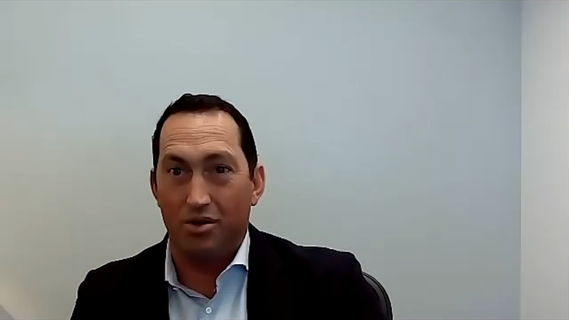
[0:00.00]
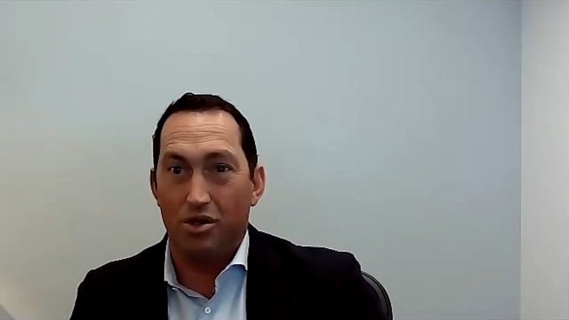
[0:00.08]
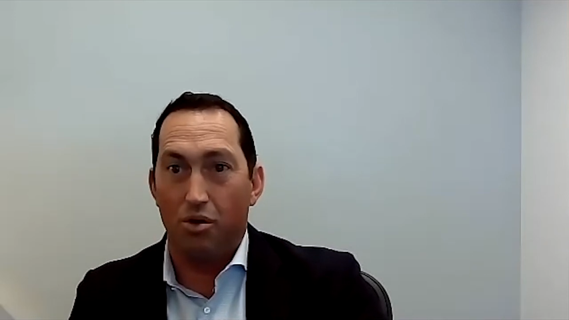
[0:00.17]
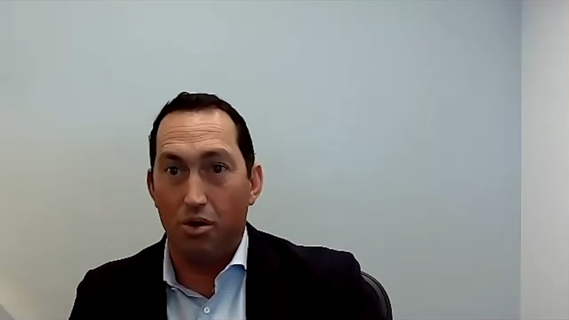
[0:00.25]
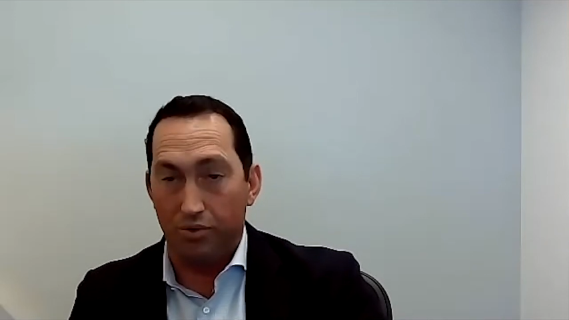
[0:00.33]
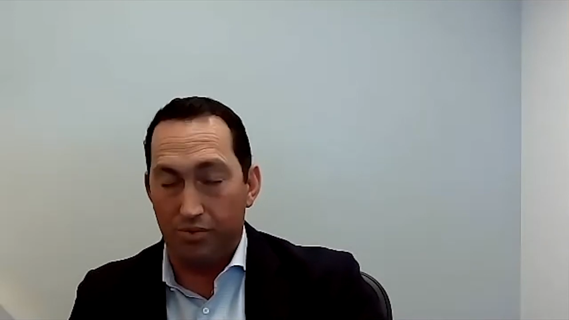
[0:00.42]

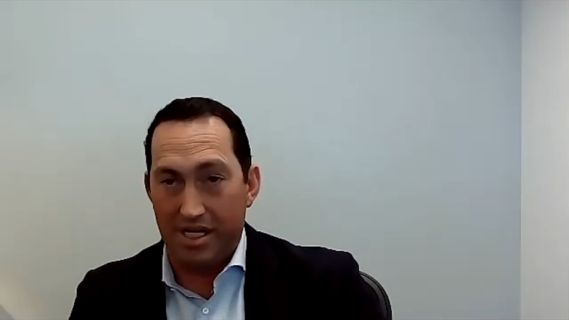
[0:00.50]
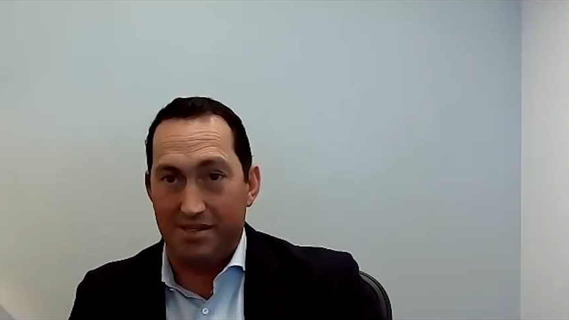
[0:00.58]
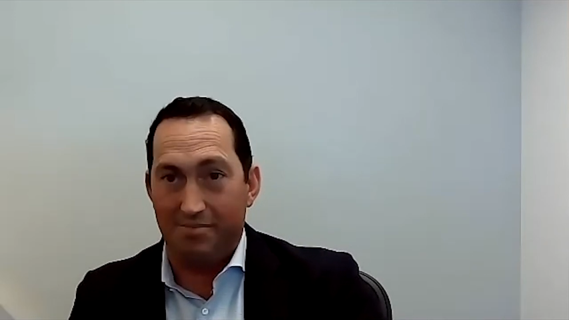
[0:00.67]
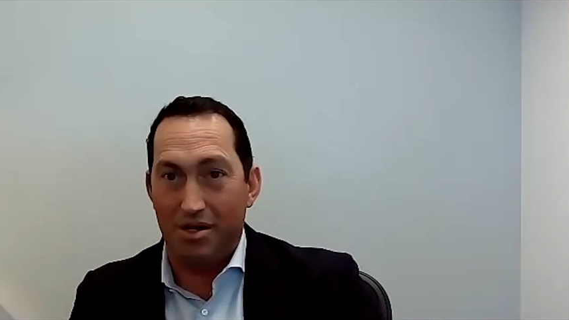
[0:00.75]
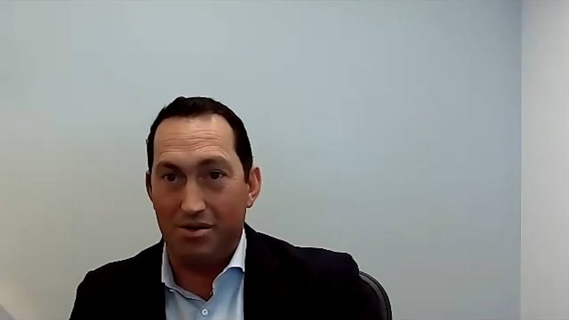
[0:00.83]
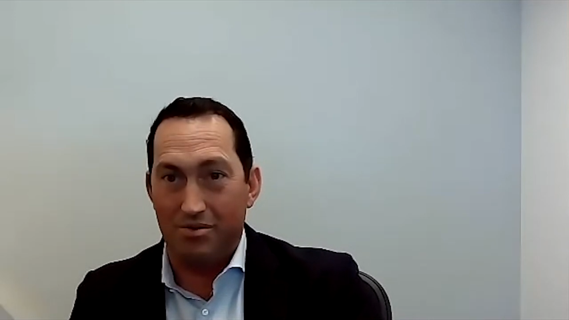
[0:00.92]
old race
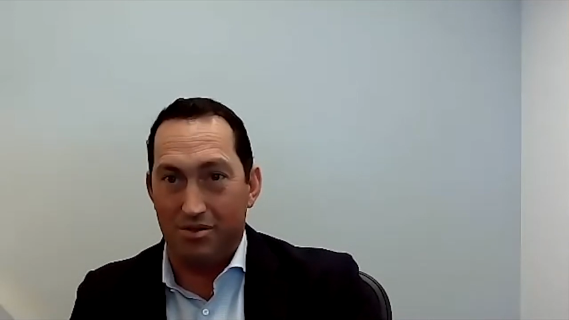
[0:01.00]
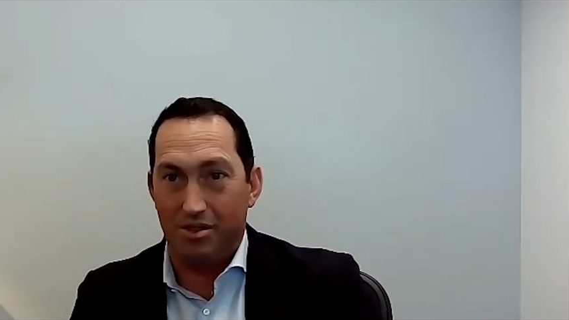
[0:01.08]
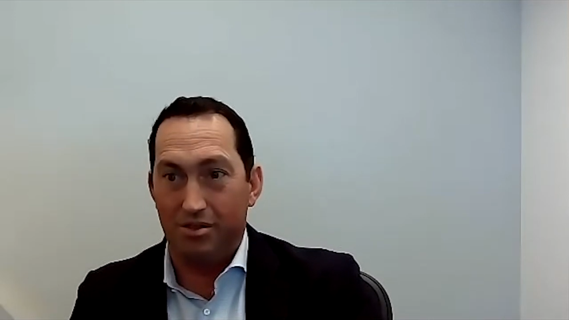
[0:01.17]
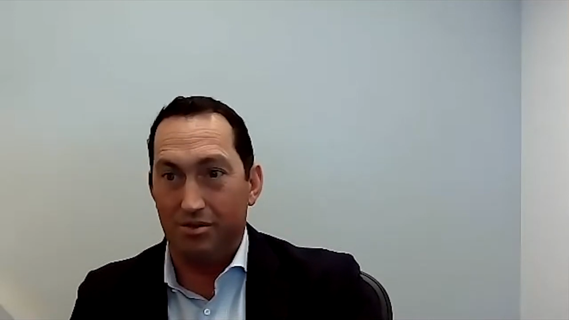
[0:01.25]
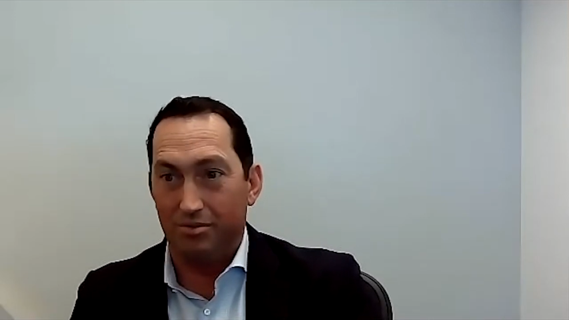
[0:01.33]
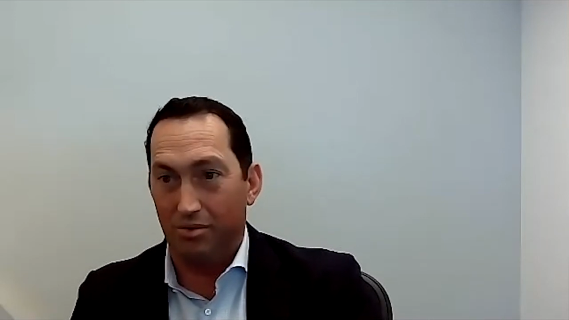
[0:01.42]
boat
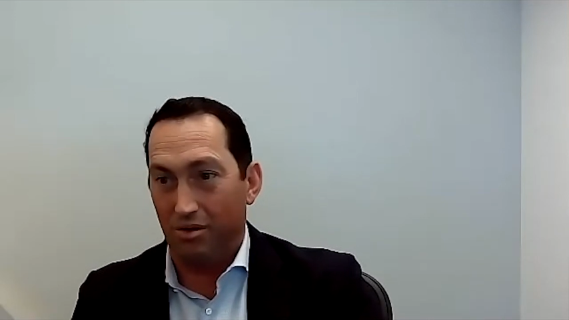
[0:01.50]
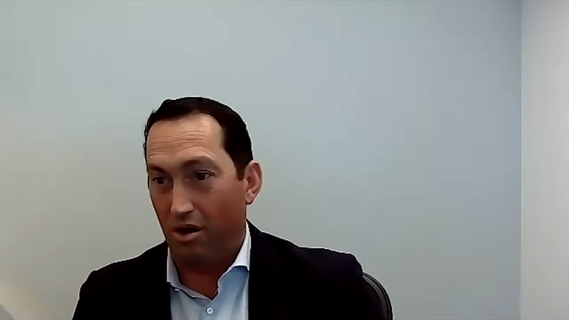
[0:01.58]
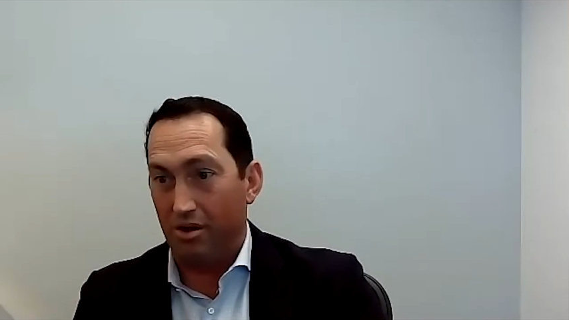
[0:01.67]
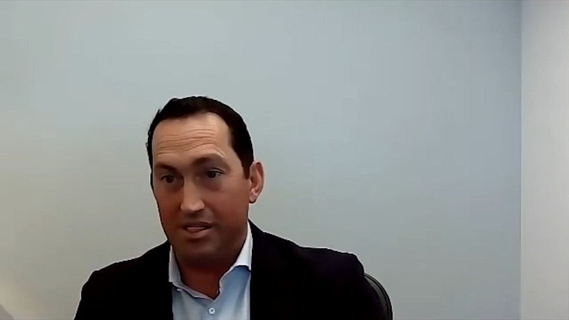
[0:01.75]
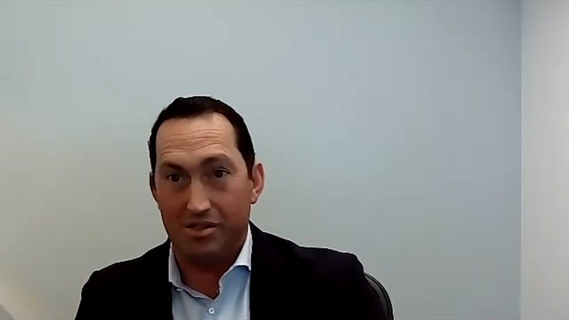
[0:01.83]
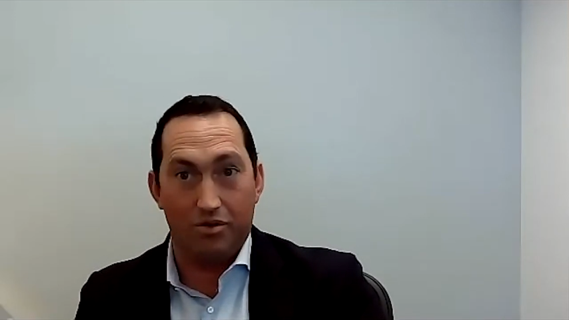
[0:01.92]
to
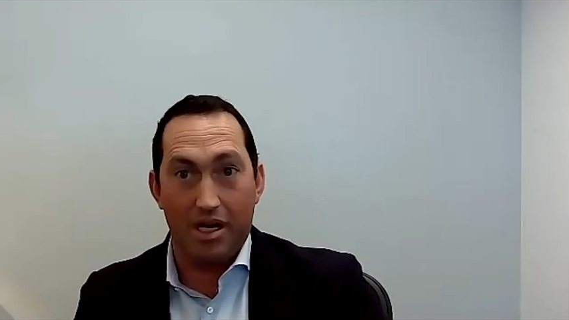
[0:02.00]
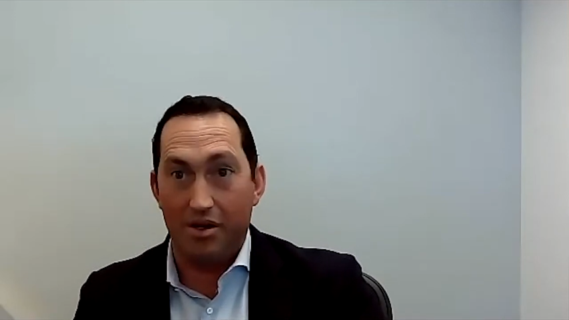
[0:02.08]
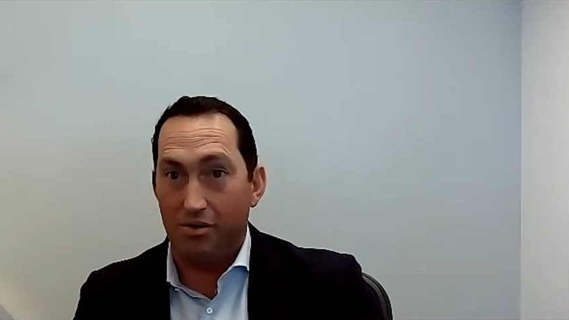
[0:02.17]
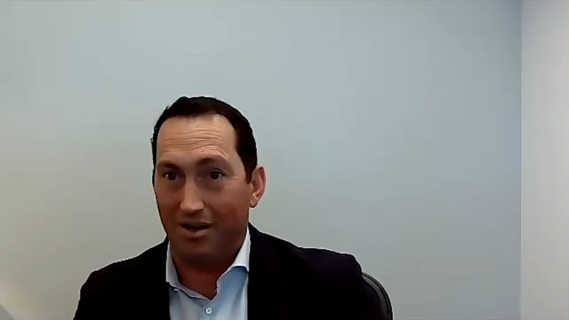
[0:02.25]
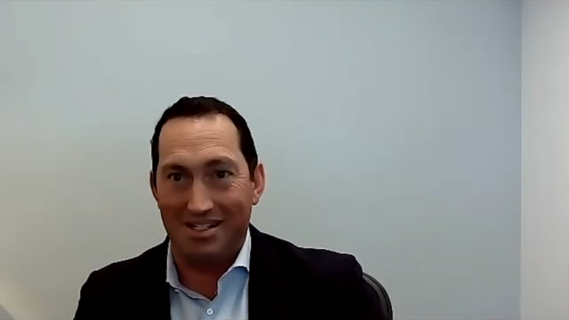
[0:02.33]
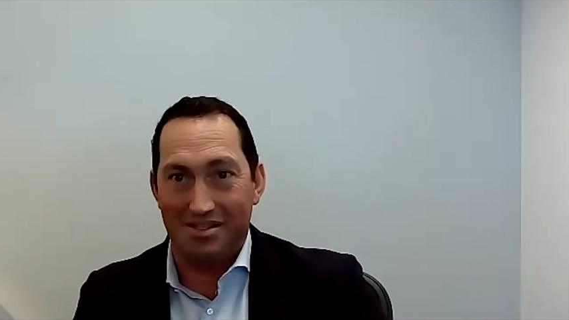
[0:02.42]
all these great
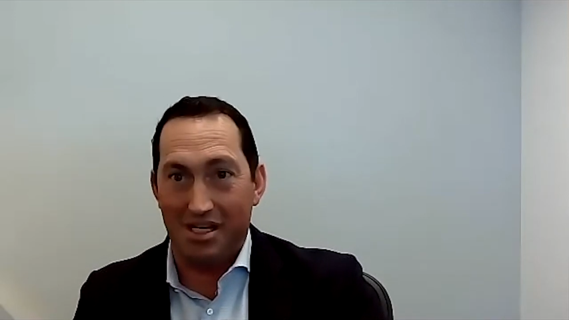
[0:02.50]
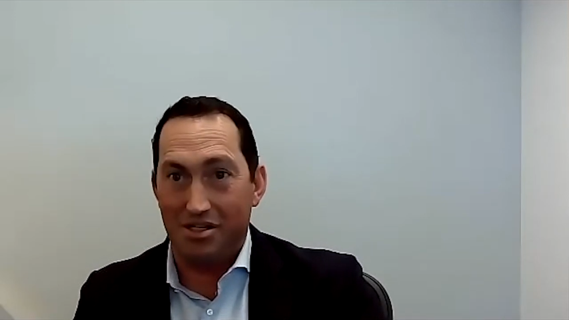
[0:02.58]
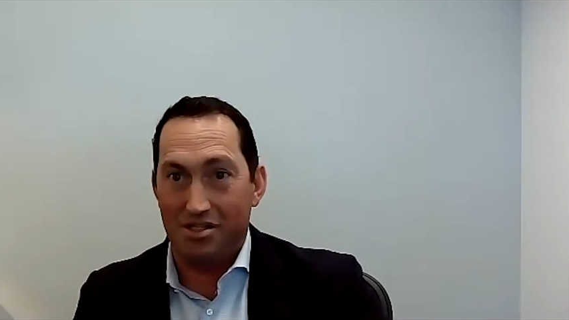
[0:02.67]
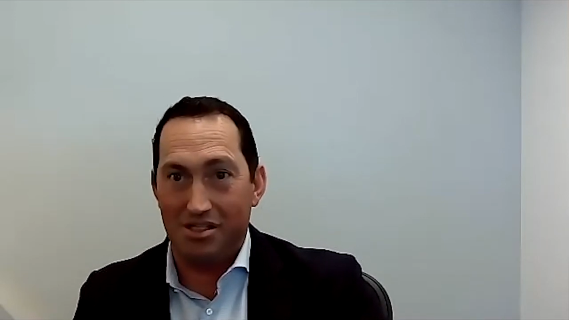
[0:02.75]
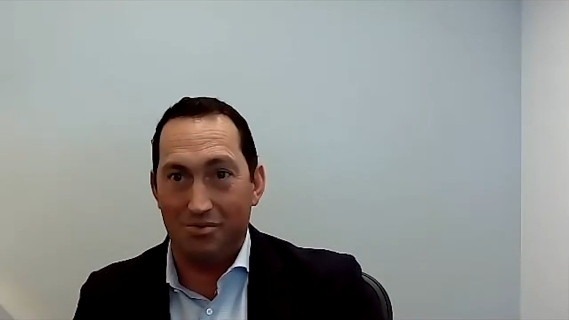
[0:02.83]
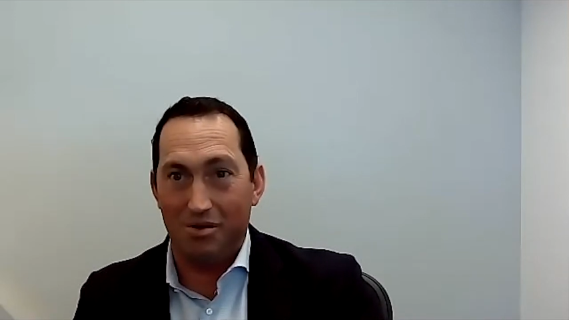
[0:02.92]

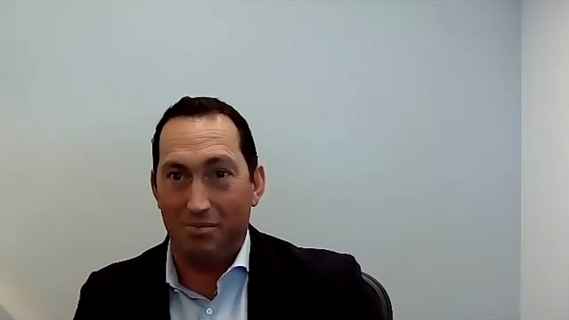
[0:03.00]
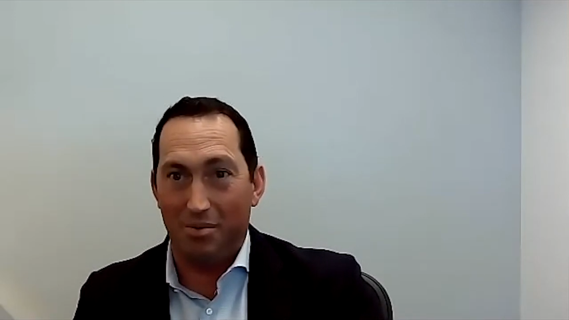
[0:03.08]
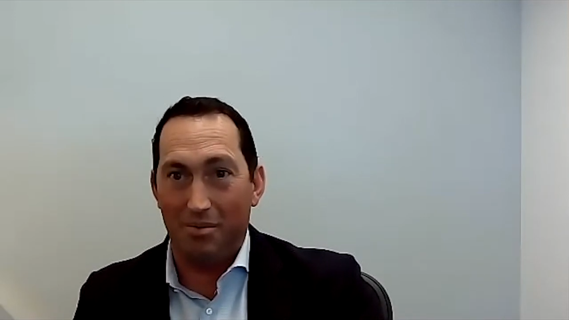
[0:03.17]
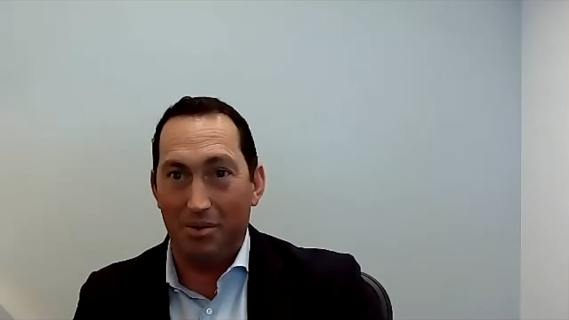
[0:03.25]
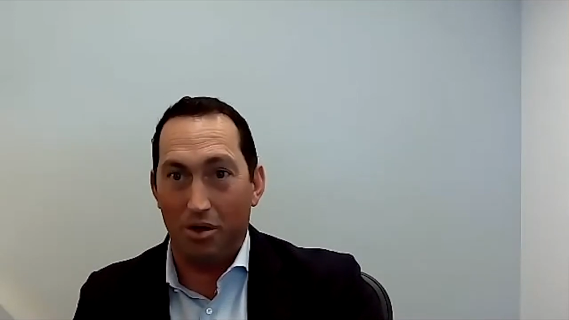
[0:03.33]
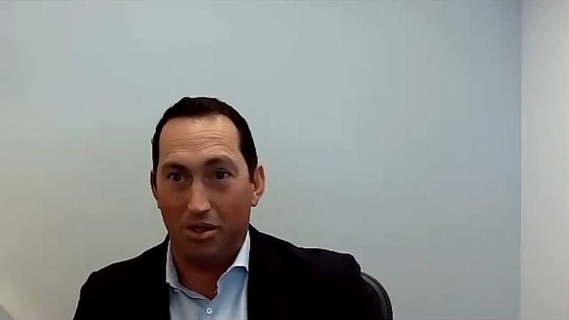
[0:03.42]
organizations that we've
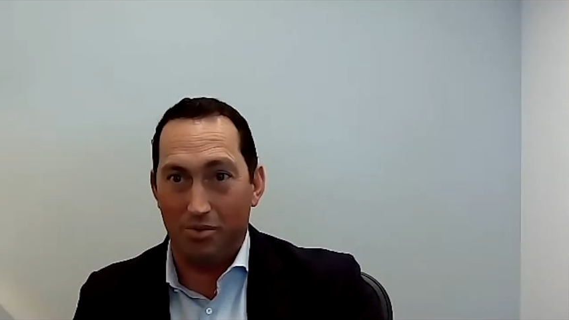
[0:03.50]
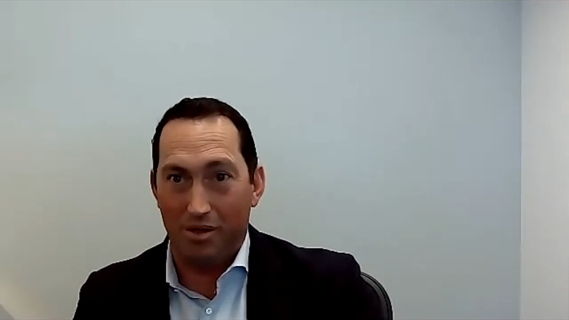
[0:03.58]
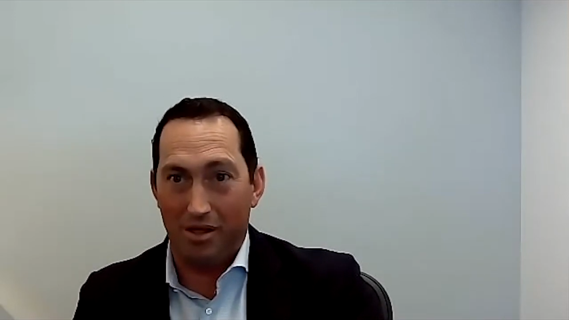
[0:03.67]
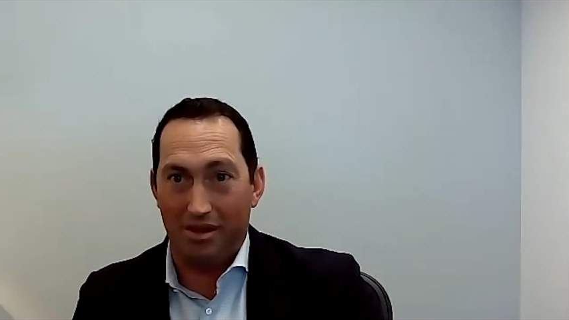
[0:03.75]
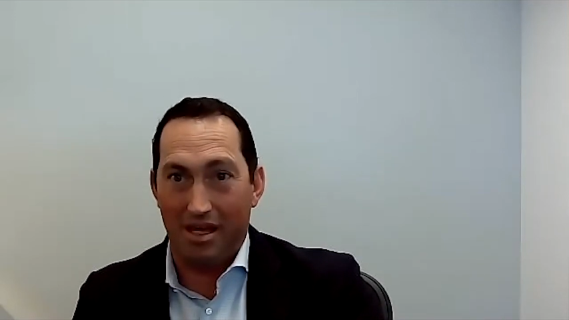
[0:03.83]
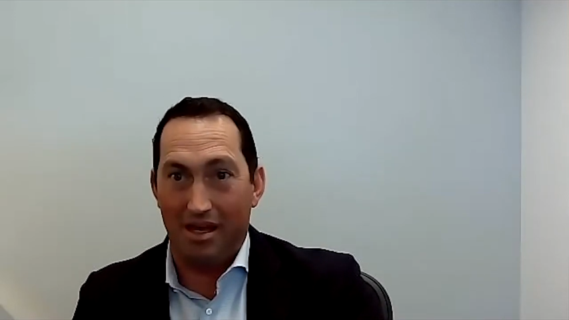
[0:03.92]
probably worked
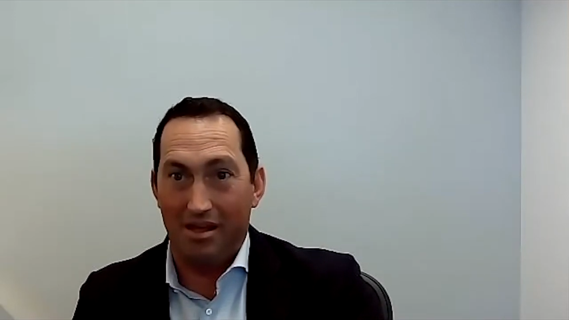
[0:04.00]
with that